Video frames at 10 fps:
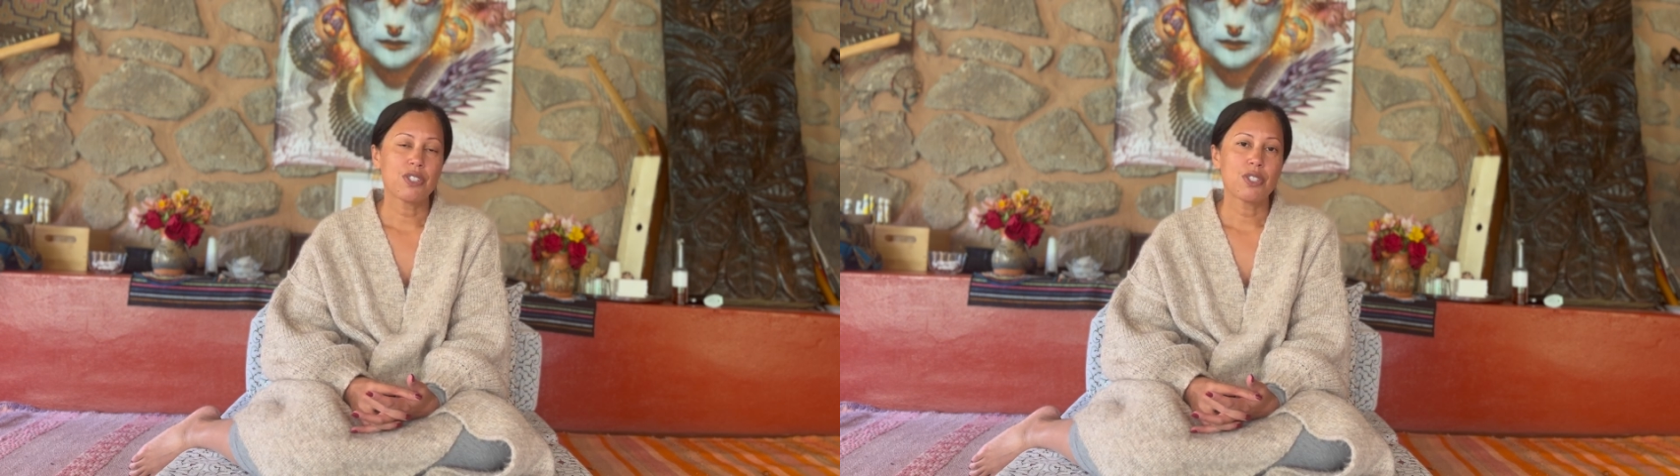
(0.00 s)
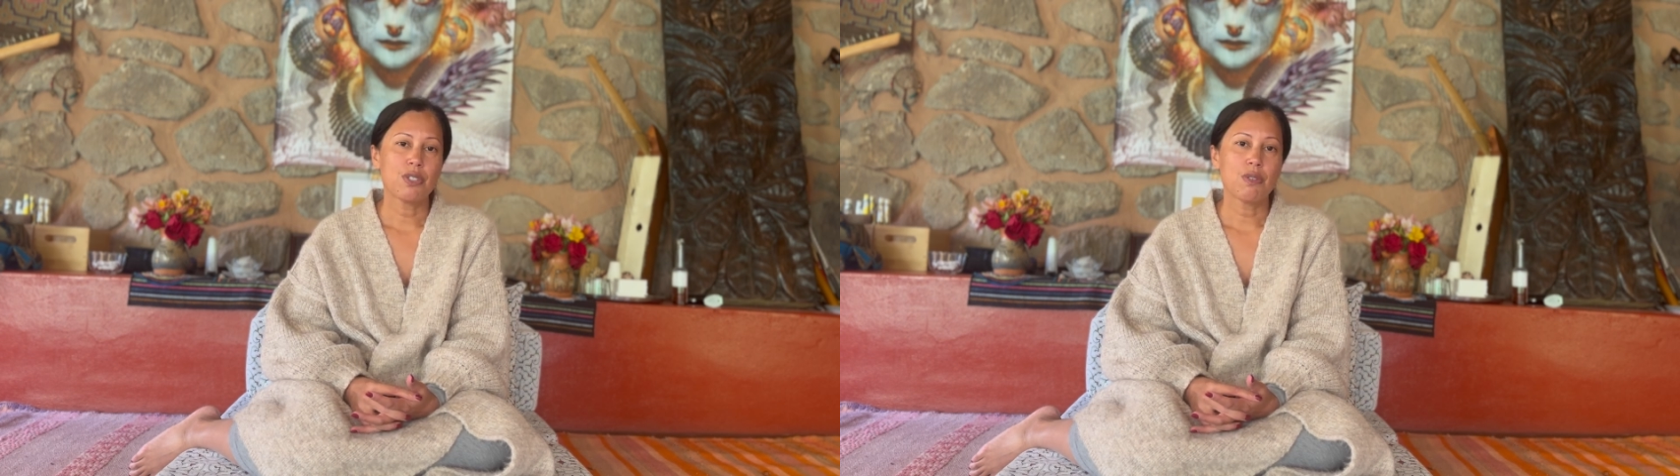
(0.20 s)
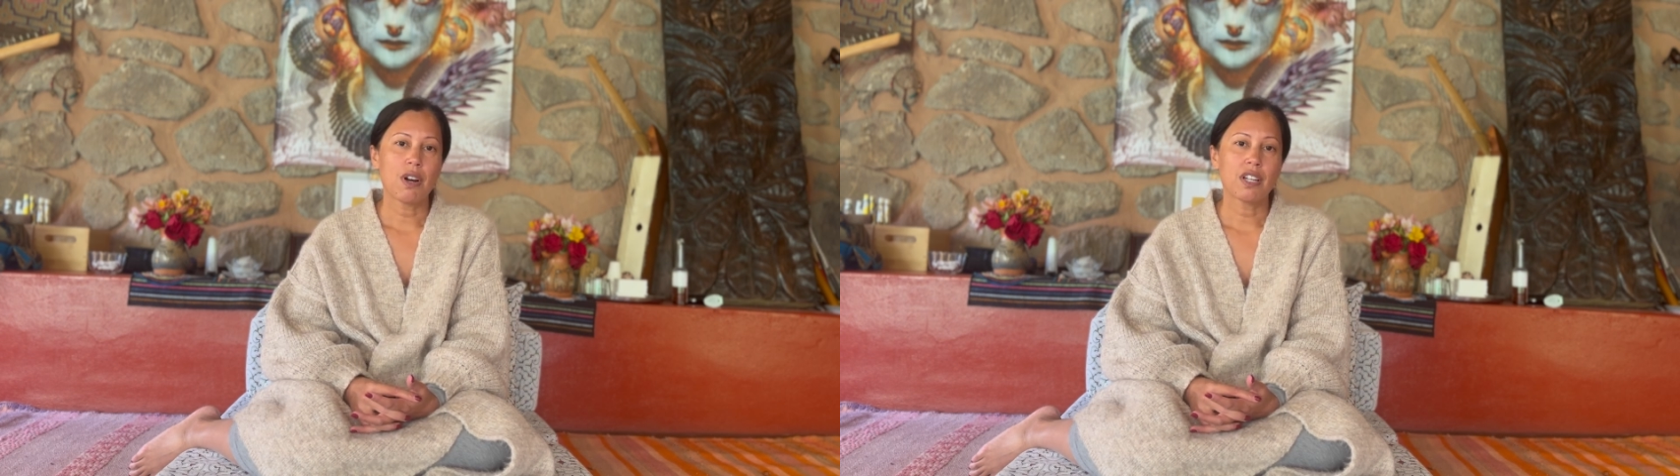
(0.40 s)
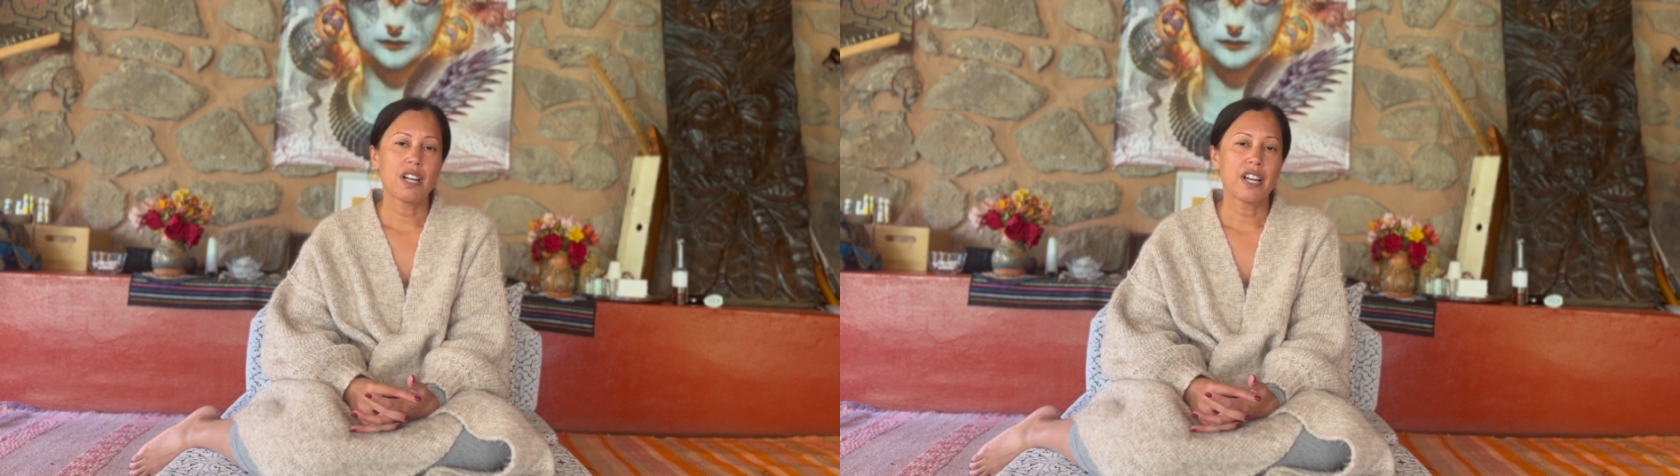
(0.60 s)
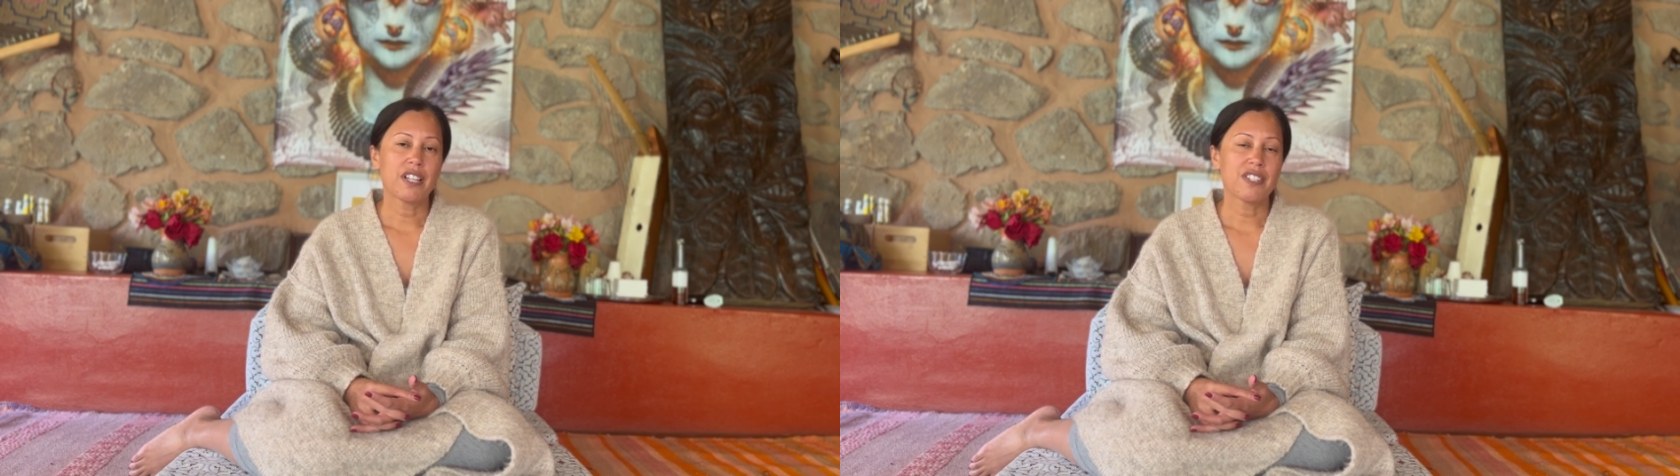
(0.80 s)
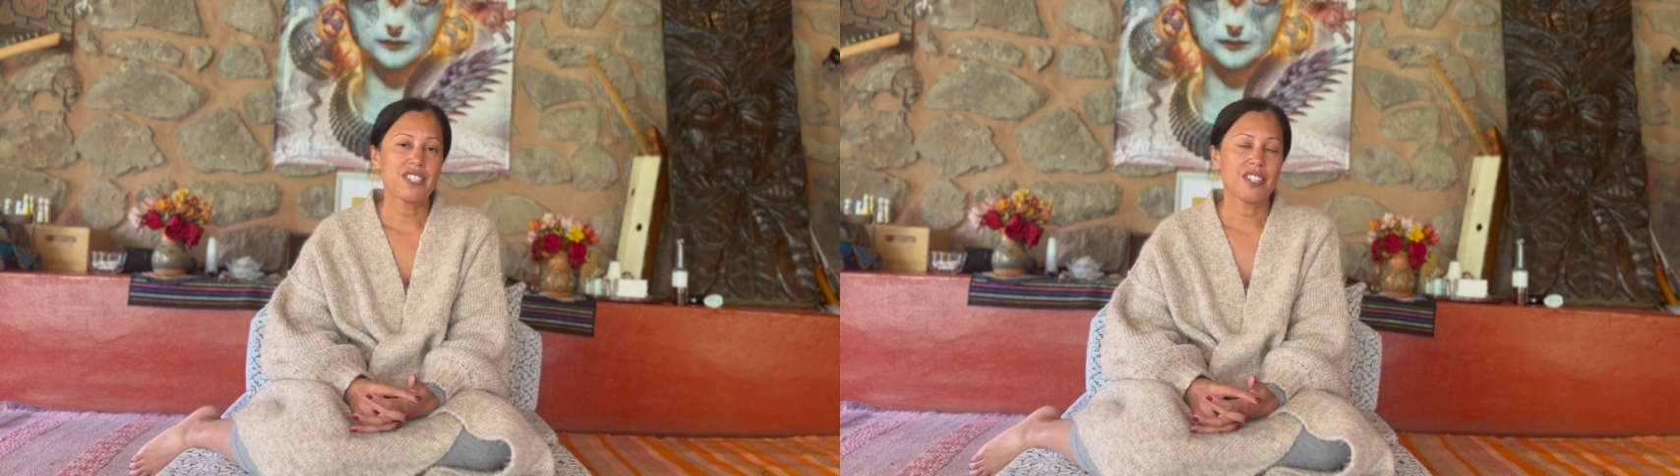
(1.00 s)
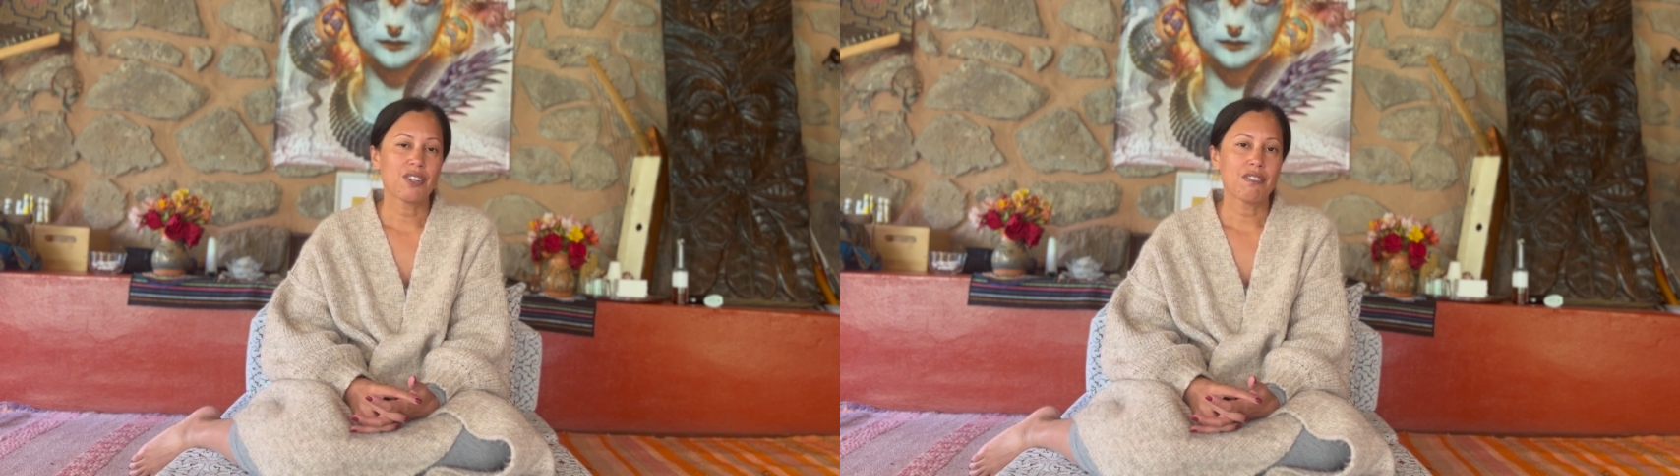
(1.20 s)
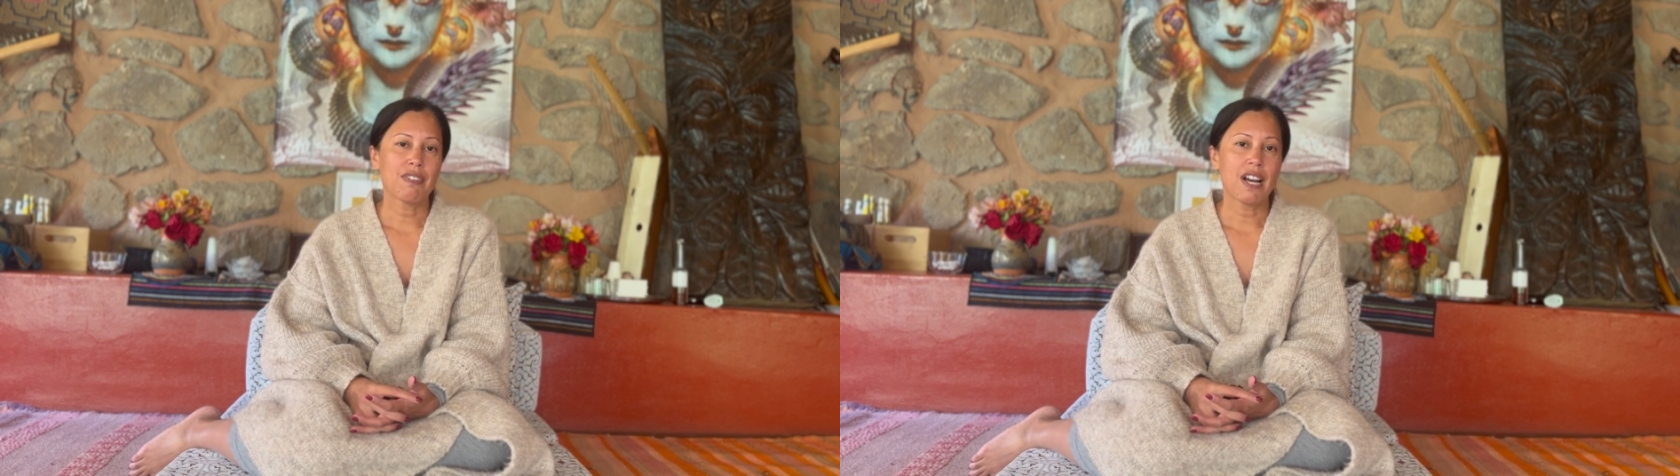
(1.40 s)
to Arkana and
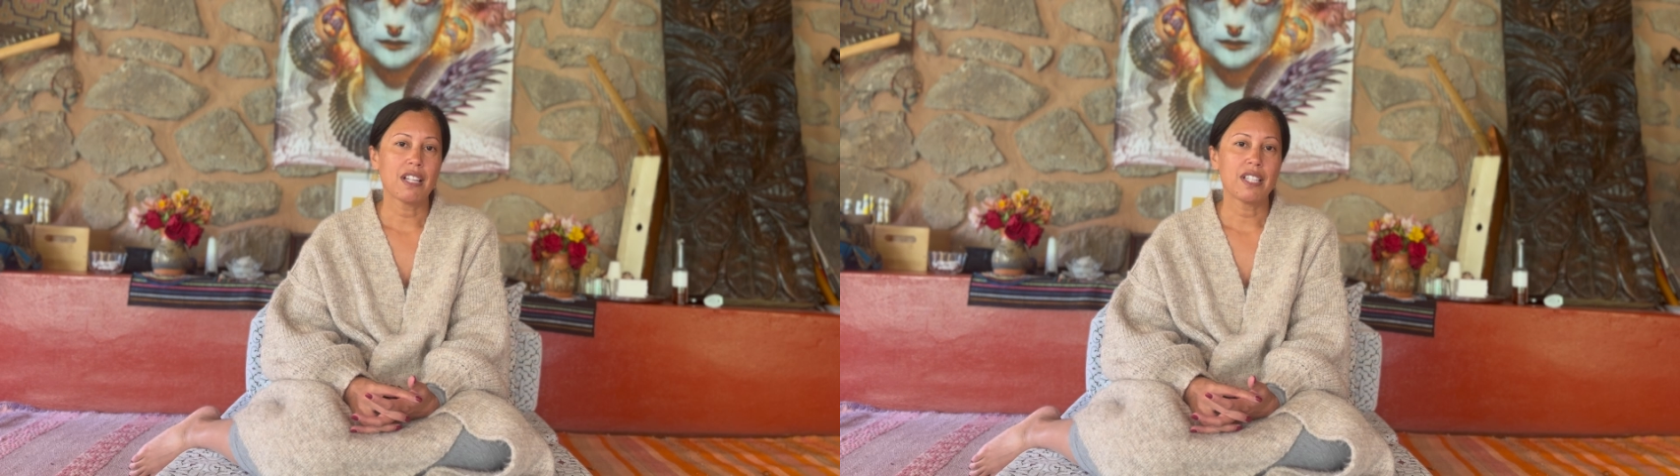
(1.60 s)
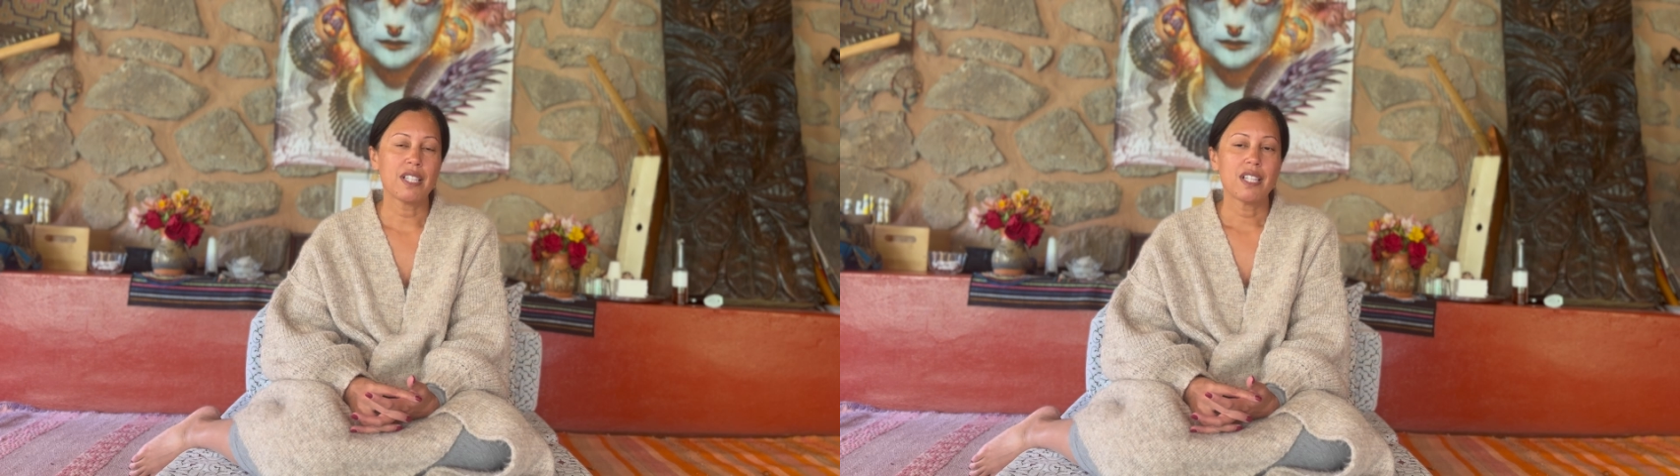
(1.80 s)
Sacred Valley,